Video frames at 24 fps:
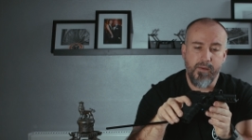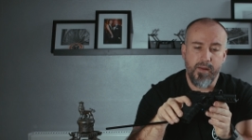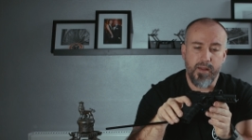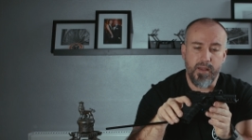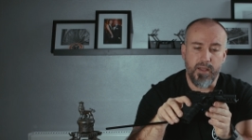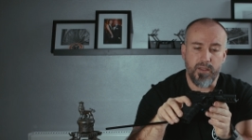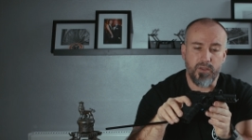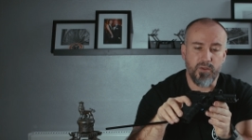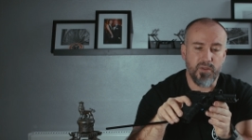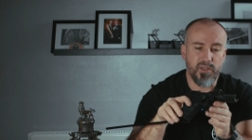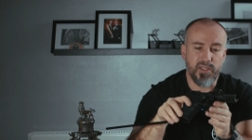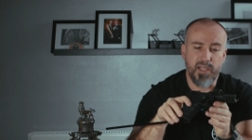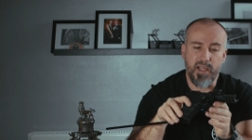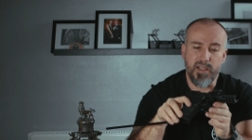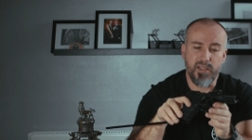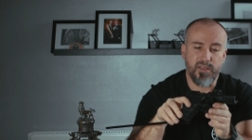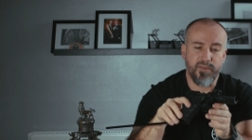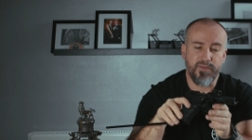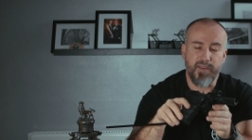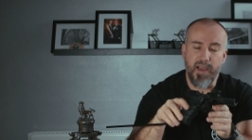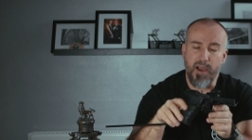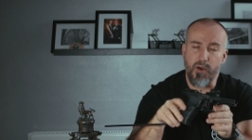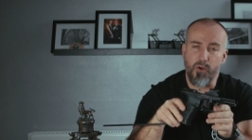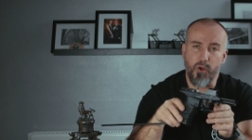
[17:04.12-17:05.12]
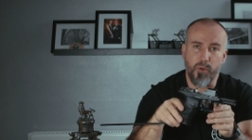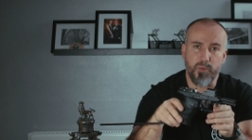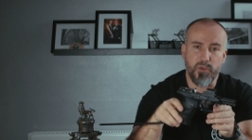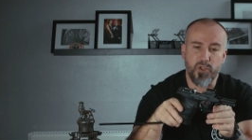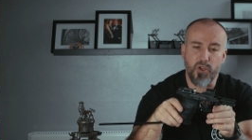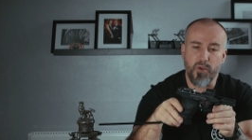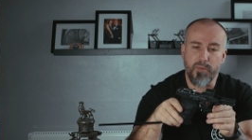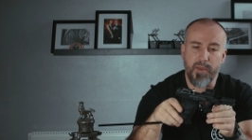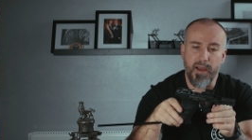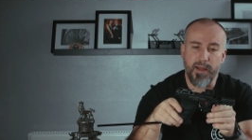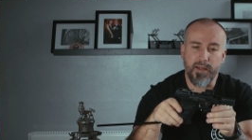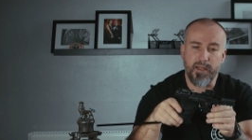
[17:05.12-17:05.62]
It doesn't tend to foul up
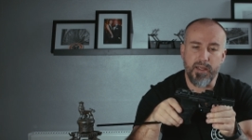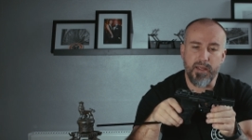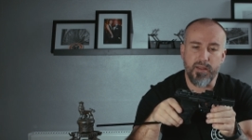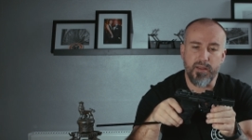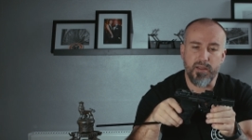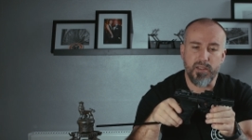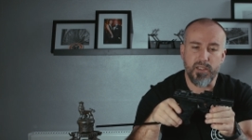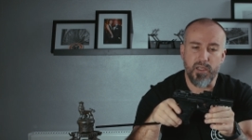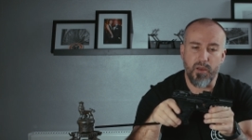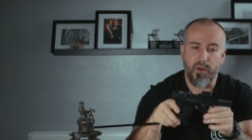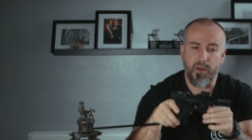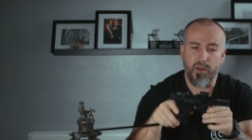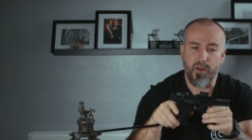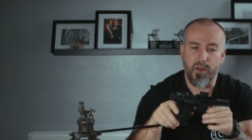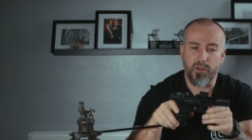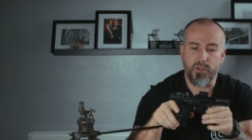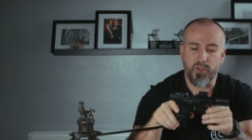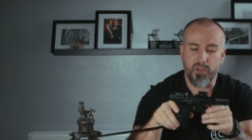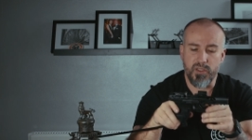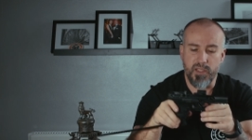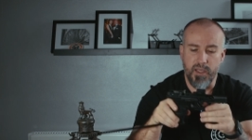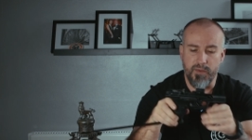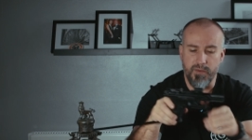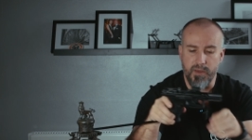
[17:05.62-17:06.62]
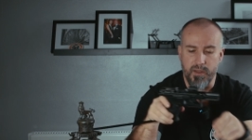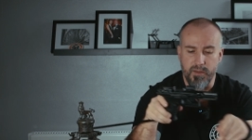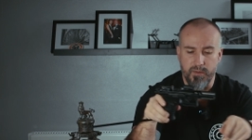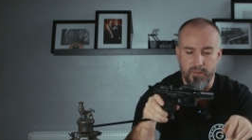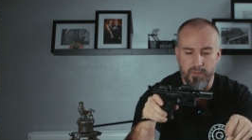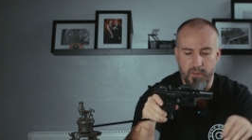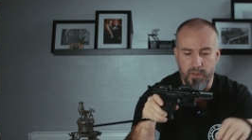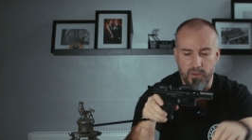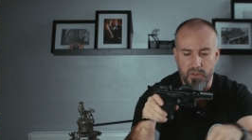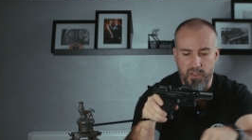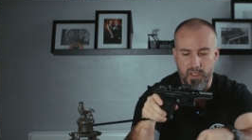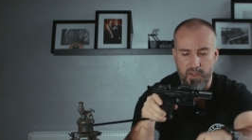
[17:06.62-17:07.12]
too bad either, so I just give
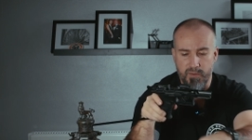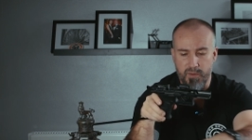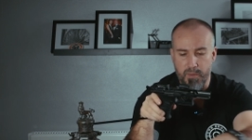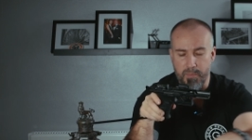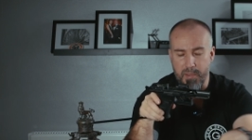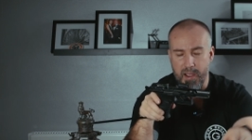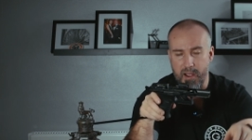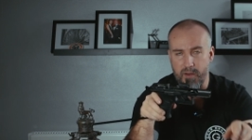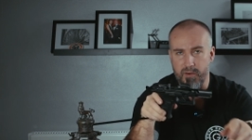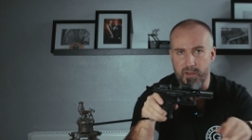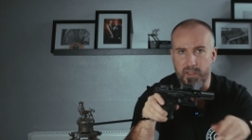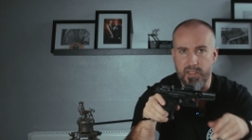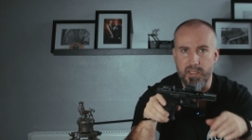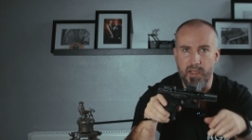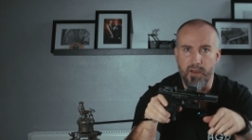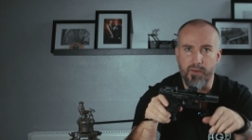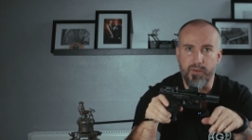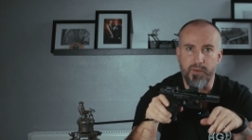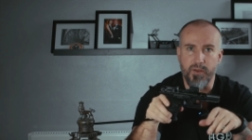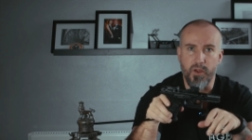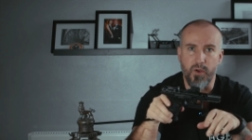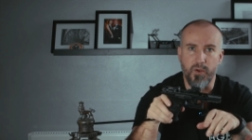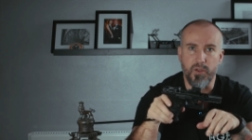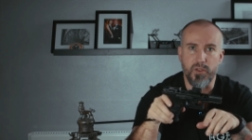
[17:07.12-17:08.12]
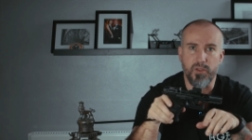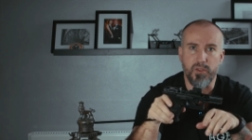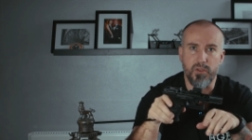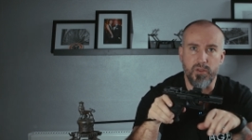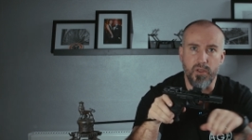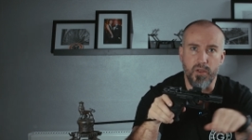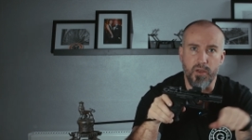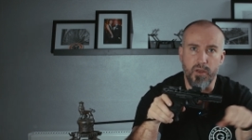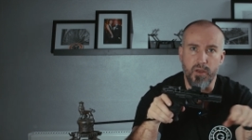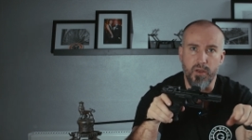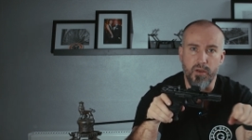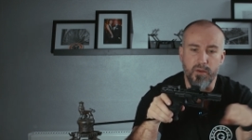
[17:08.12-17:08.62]
the barrel itself a nice
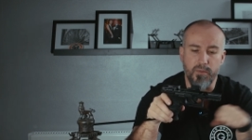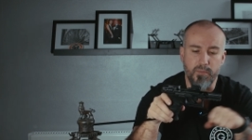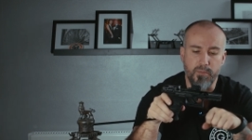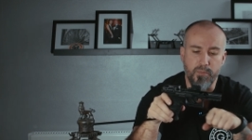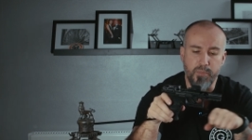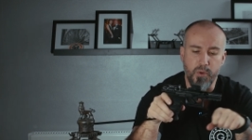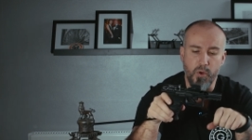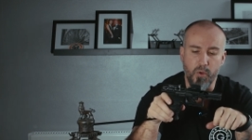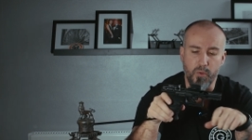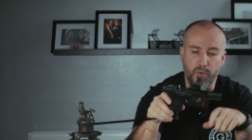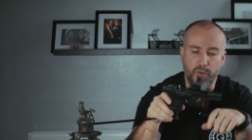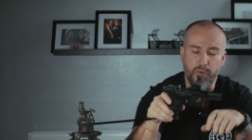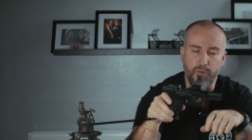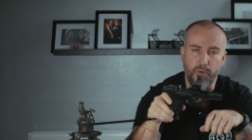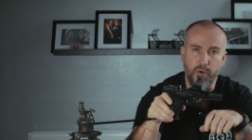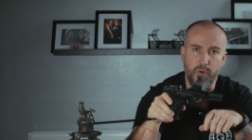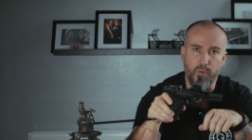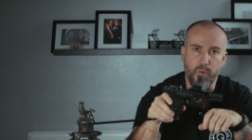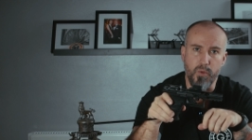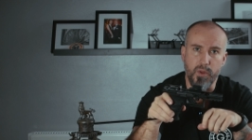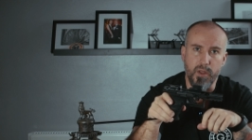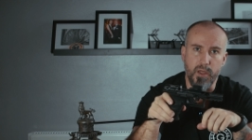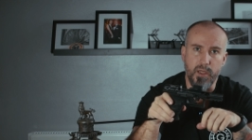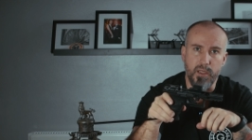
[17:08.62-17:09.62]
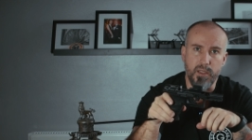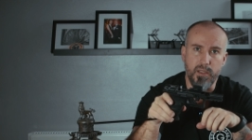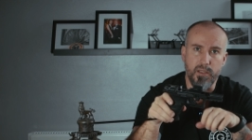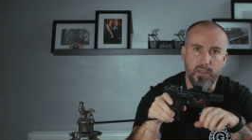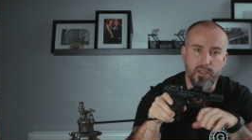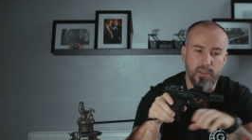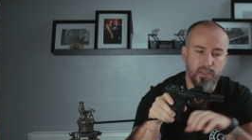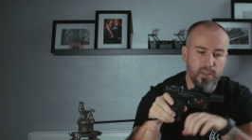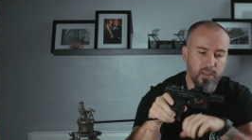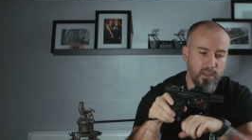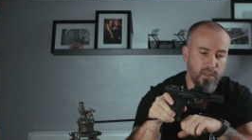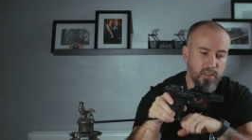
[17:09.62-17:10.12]
pull through with a
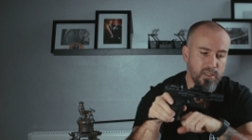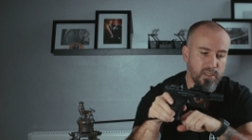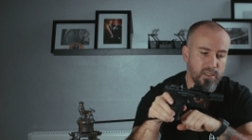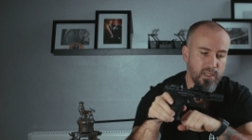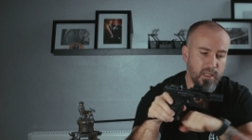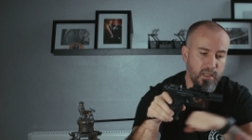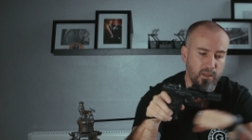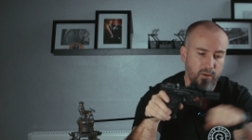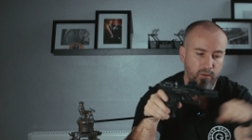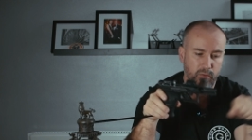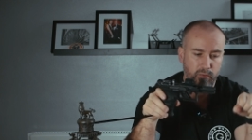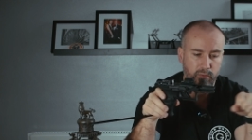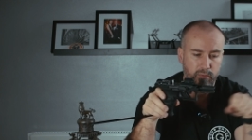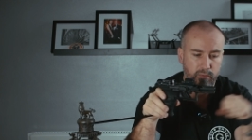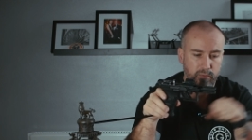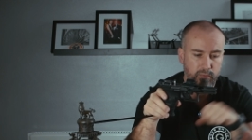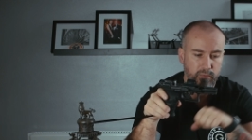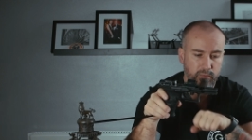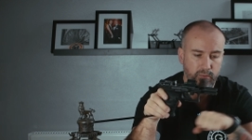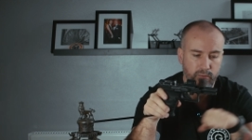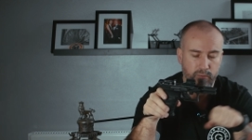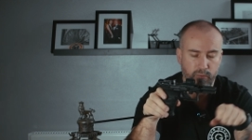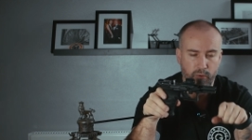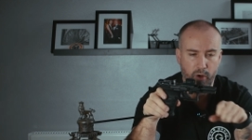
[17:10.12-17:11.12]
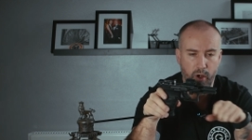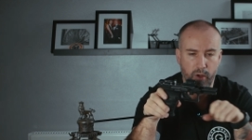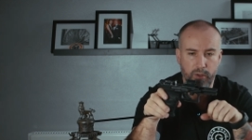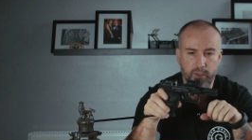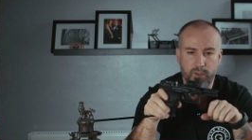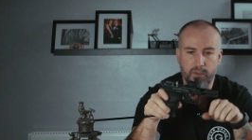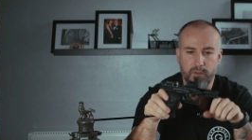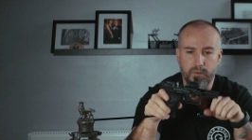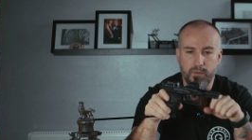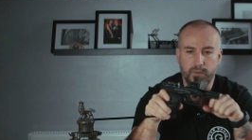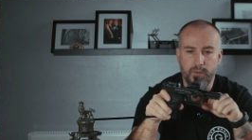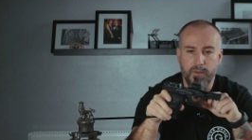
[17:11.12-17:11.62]
steel rod,
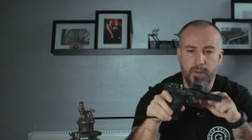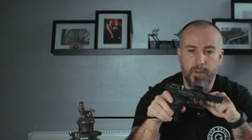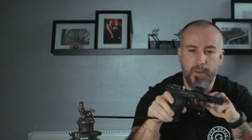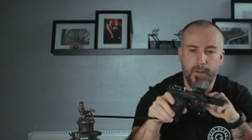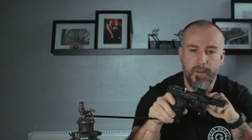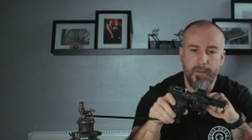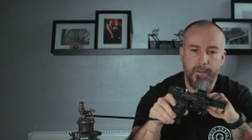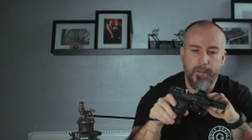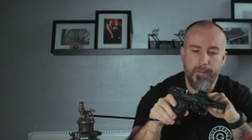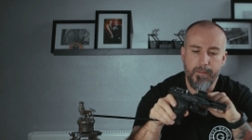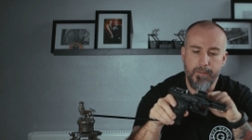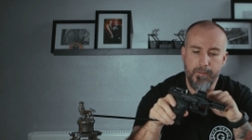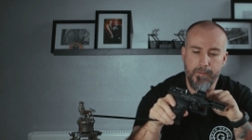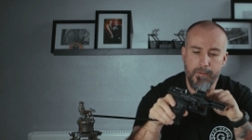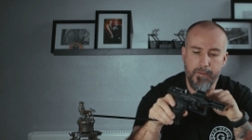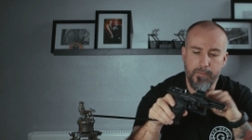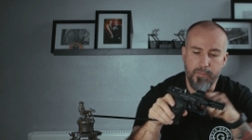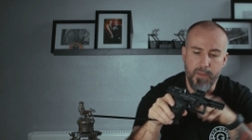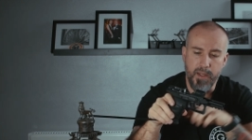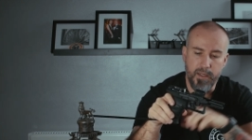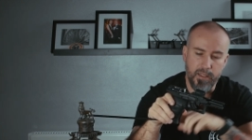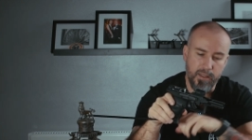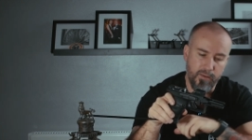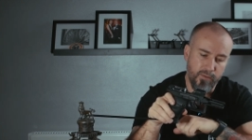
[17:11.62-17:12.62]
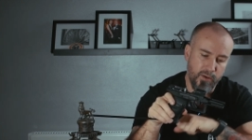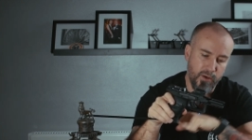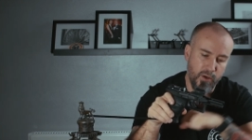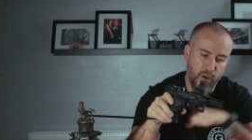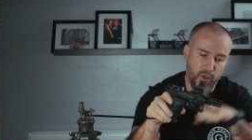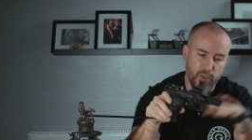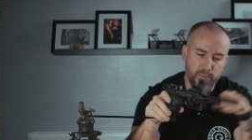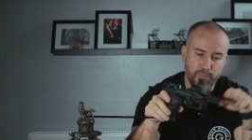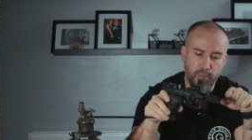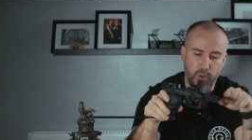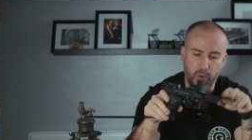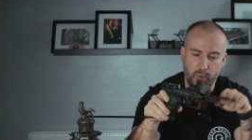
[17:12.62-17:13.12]
and then I give it a
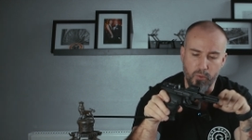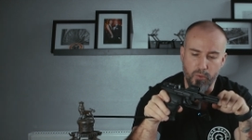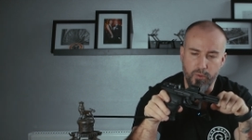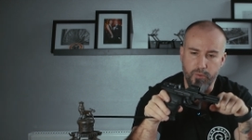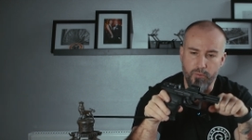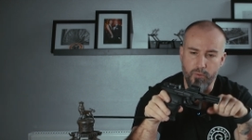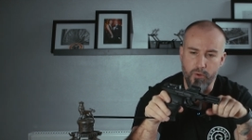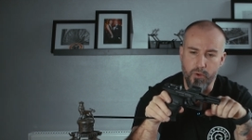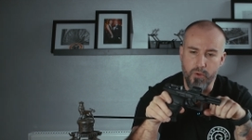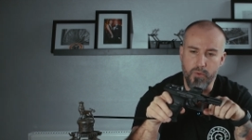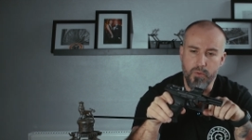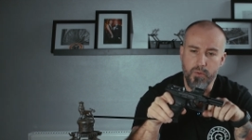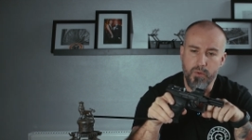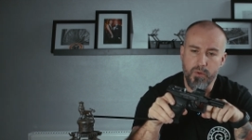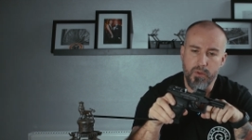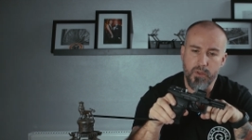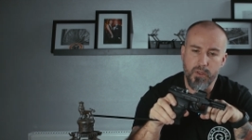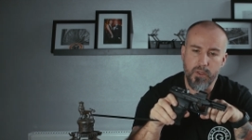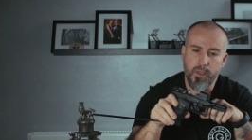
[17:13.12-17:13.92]
nice pull through.